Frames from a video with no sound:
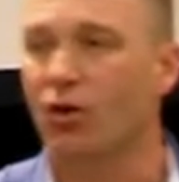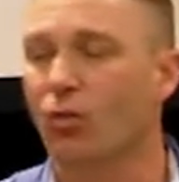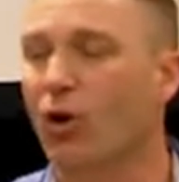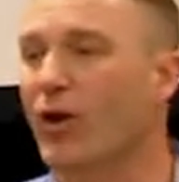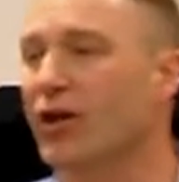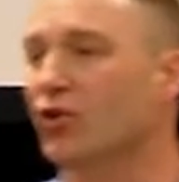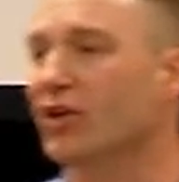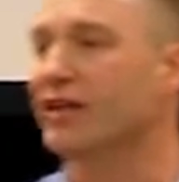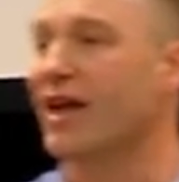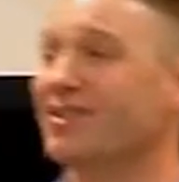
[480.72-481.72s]
What we're
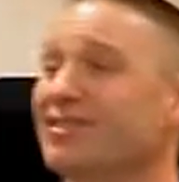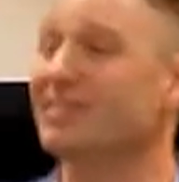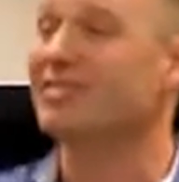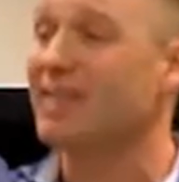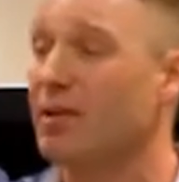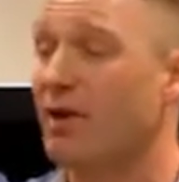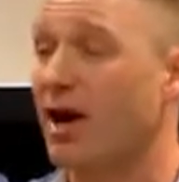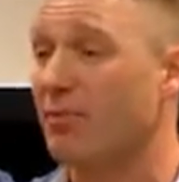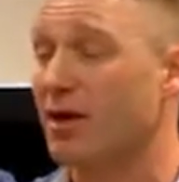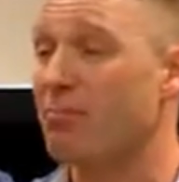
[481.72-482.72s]
looking at is a step
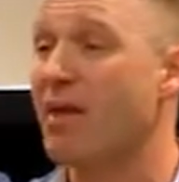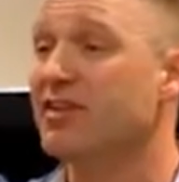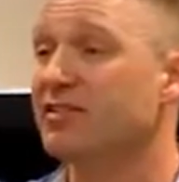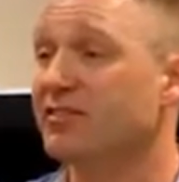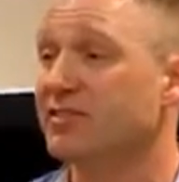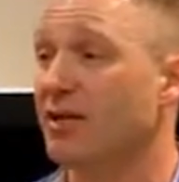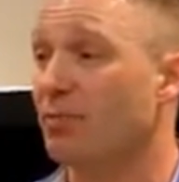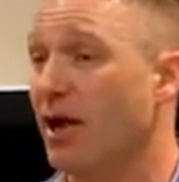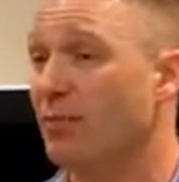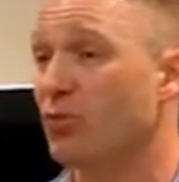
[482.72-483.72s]
up, a massive
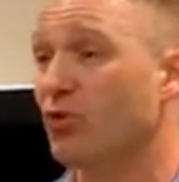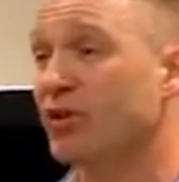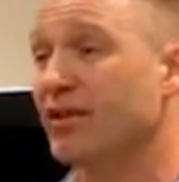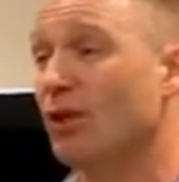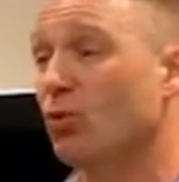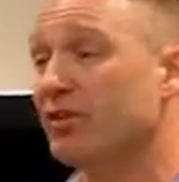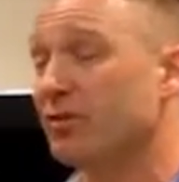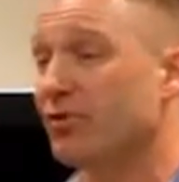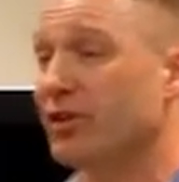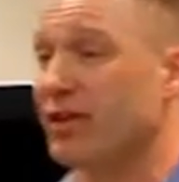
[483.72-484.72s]
step up. We're looking at what
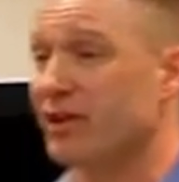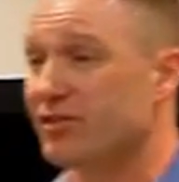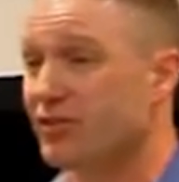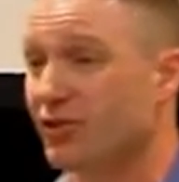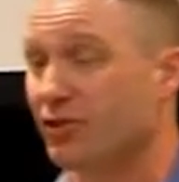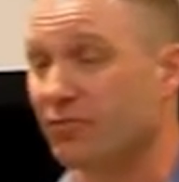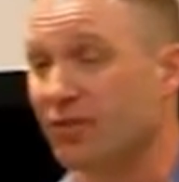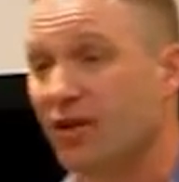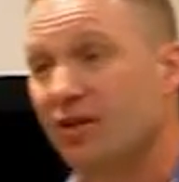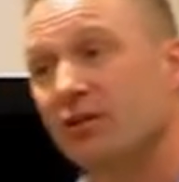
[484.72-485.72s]
the billionaires do.
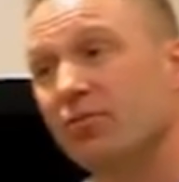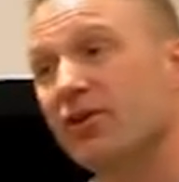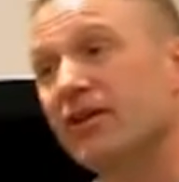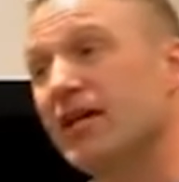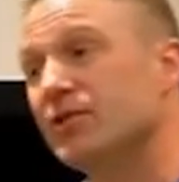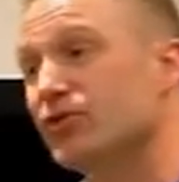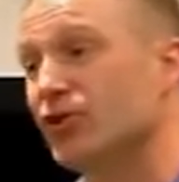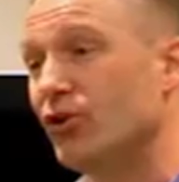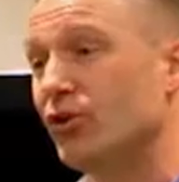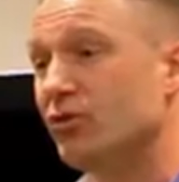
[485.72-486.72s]
The billionaires would
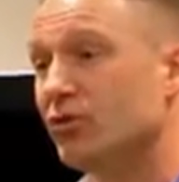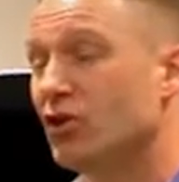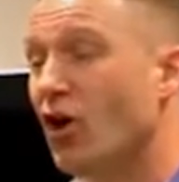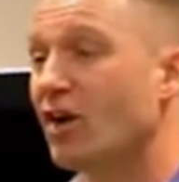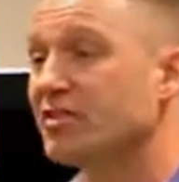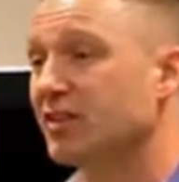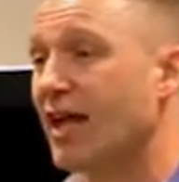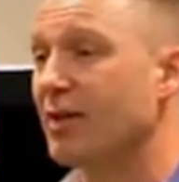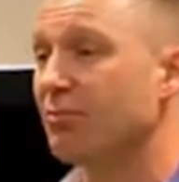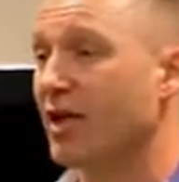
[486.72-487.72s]
do cost
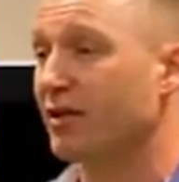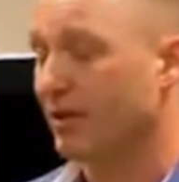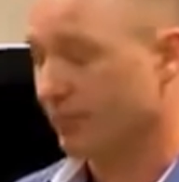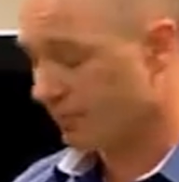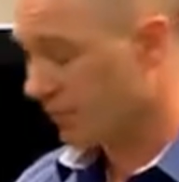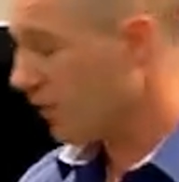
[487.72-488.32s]
land banking.